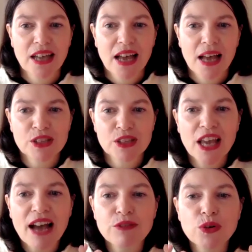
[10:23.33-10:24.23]
Um, so
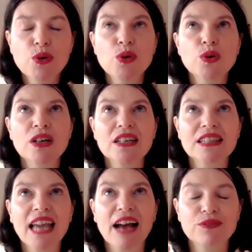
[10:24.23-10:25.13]
they have all,
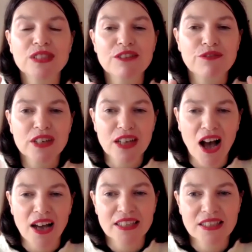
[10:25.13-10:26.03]
they have different
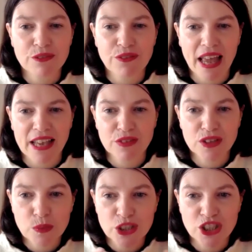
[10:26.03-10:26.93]
kinds of
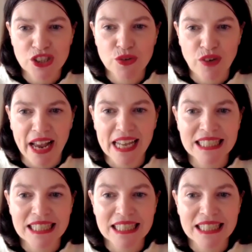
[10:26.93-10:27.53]
flavours, which is great,